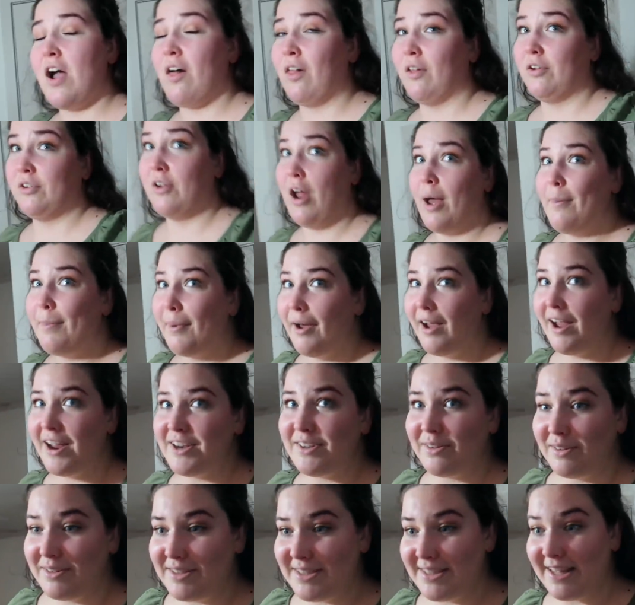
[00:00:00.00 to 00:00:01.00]
Y'all are not
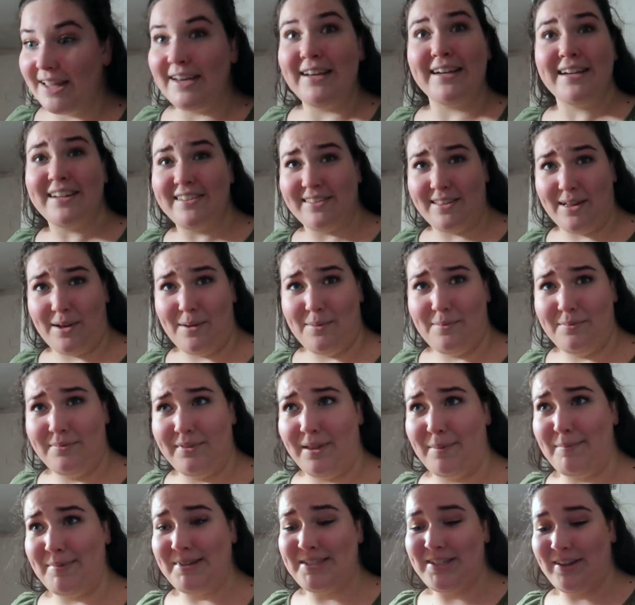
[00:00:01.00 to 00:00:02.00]
behind on sending them,
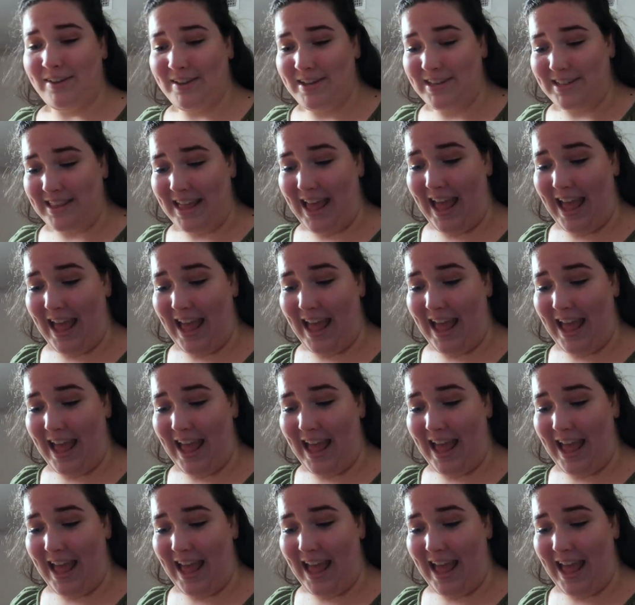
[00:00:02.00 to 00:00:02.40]
let me tell you